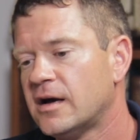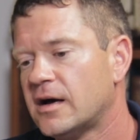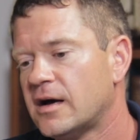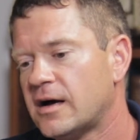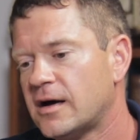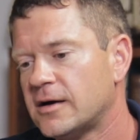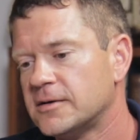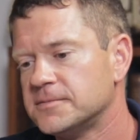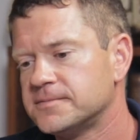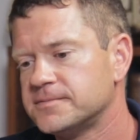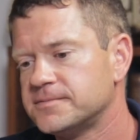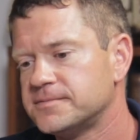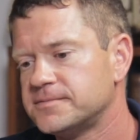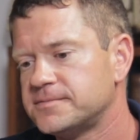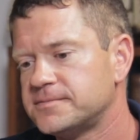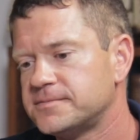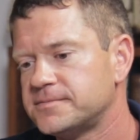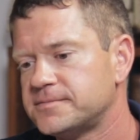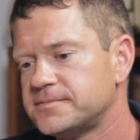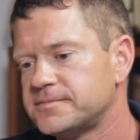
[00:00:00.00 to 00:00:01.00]

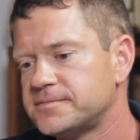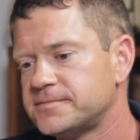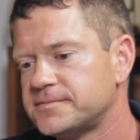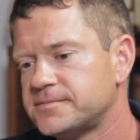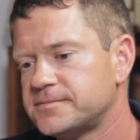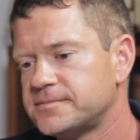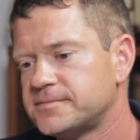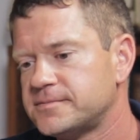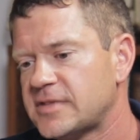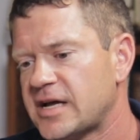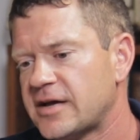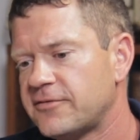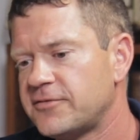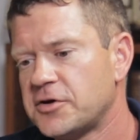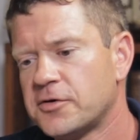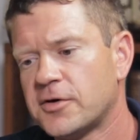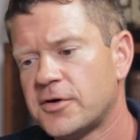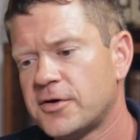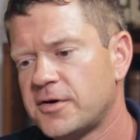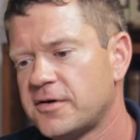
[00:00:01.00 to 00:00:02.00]
Have
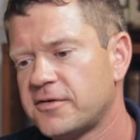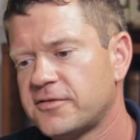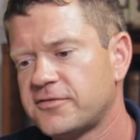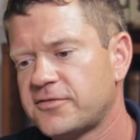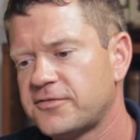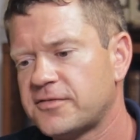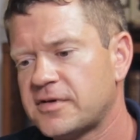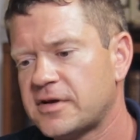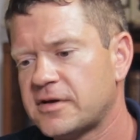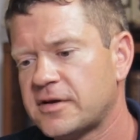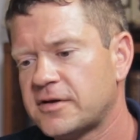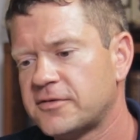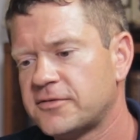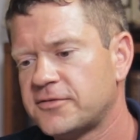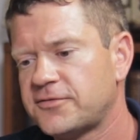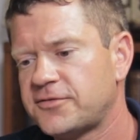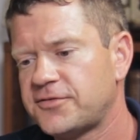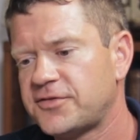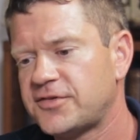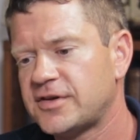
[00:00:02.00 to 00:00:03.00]
you heard
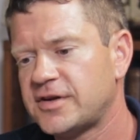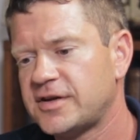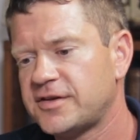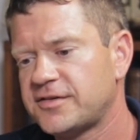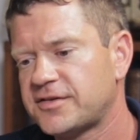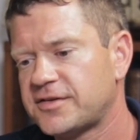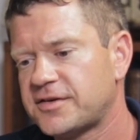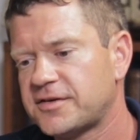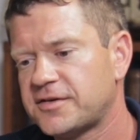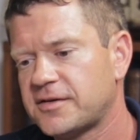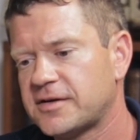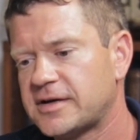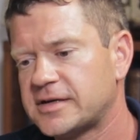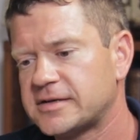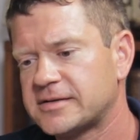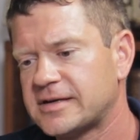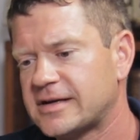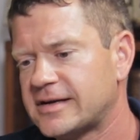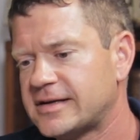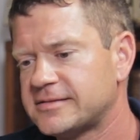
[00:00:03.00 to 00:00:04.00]
of cities that are
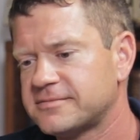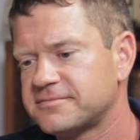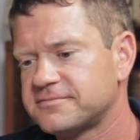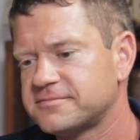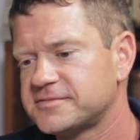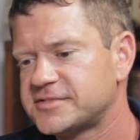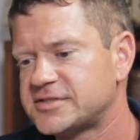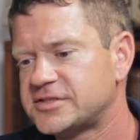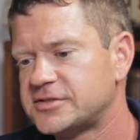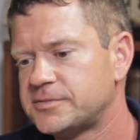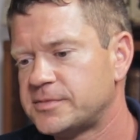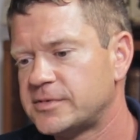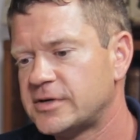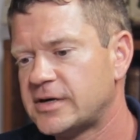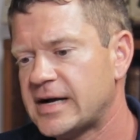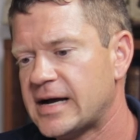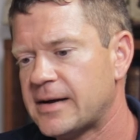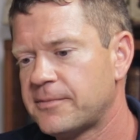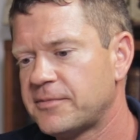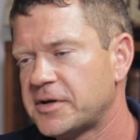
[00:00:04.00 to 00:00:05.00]
like not super
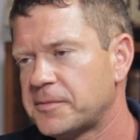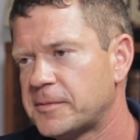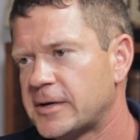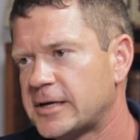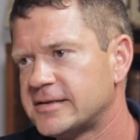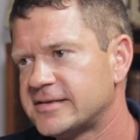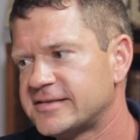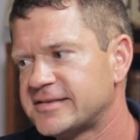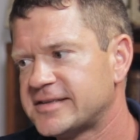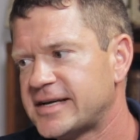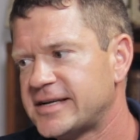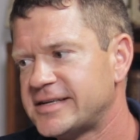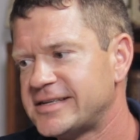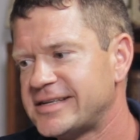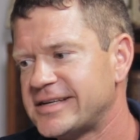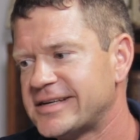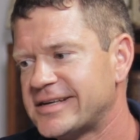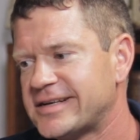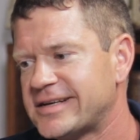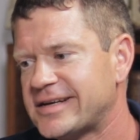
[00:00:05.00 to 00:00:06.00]
happy about this
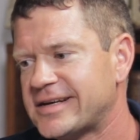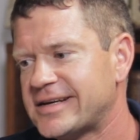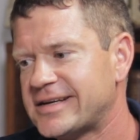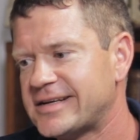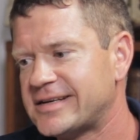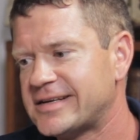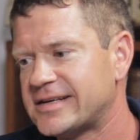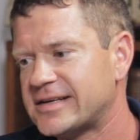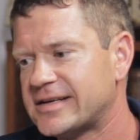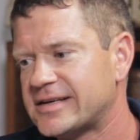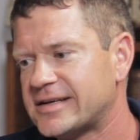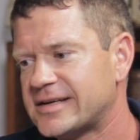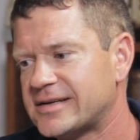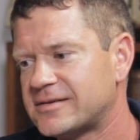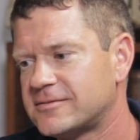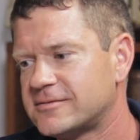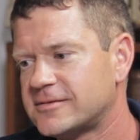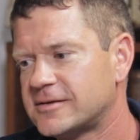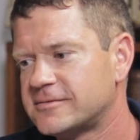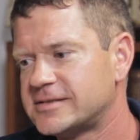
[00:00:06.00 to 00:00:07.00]
idea? And
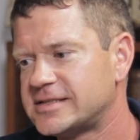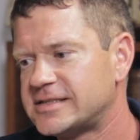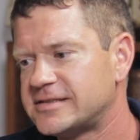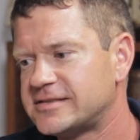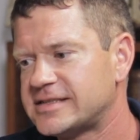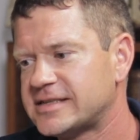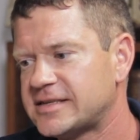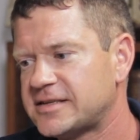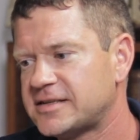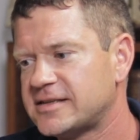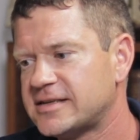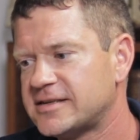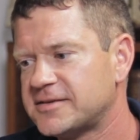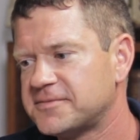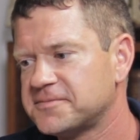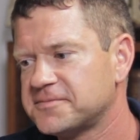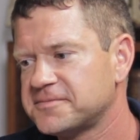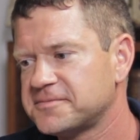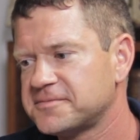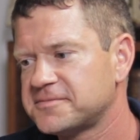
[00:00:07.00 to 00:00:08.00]
what would you tell
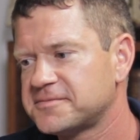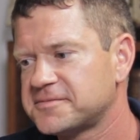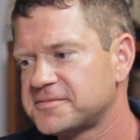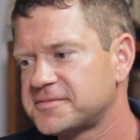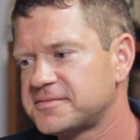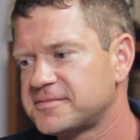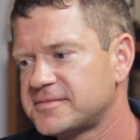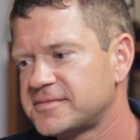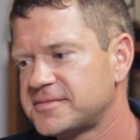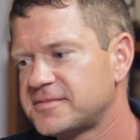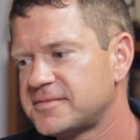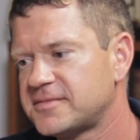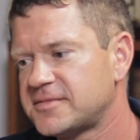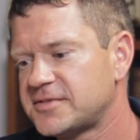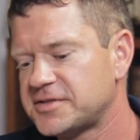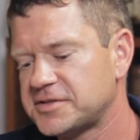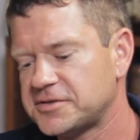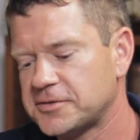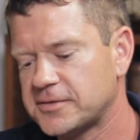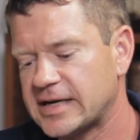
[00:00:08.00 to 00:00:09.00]
them
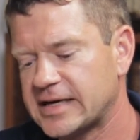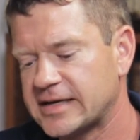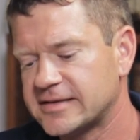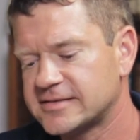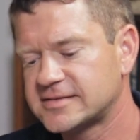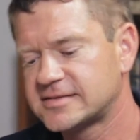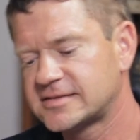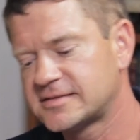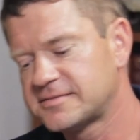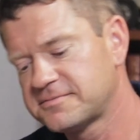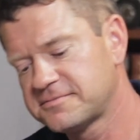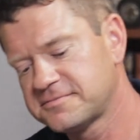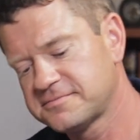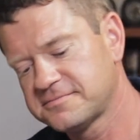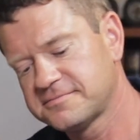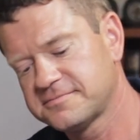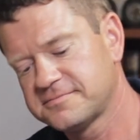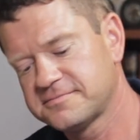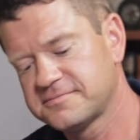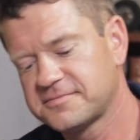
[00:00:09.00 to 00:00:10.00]
to, I guess,
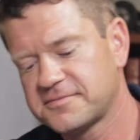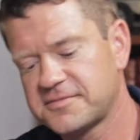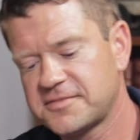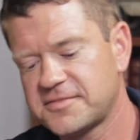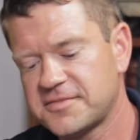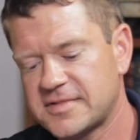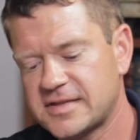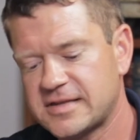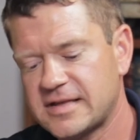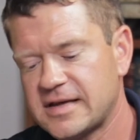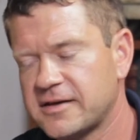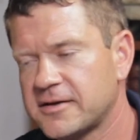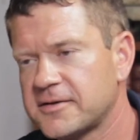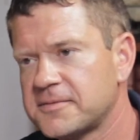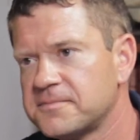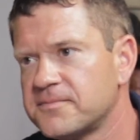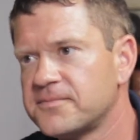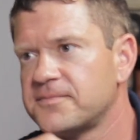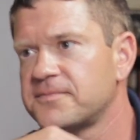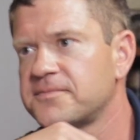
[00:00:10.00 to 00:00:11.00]
think
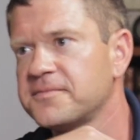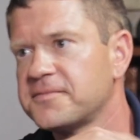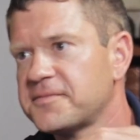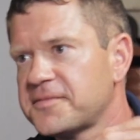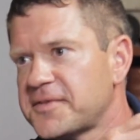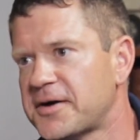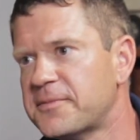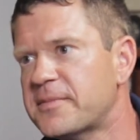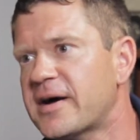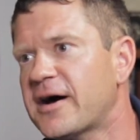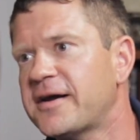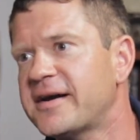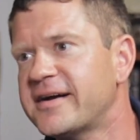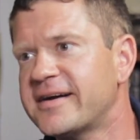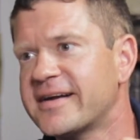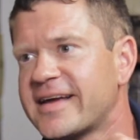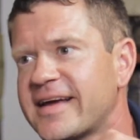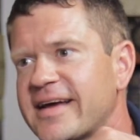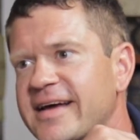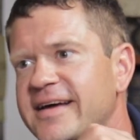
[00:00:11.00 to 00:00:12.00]
about
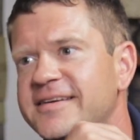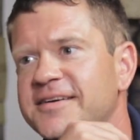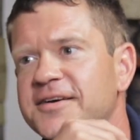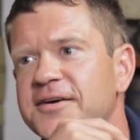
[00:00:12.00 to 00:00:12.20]
it again?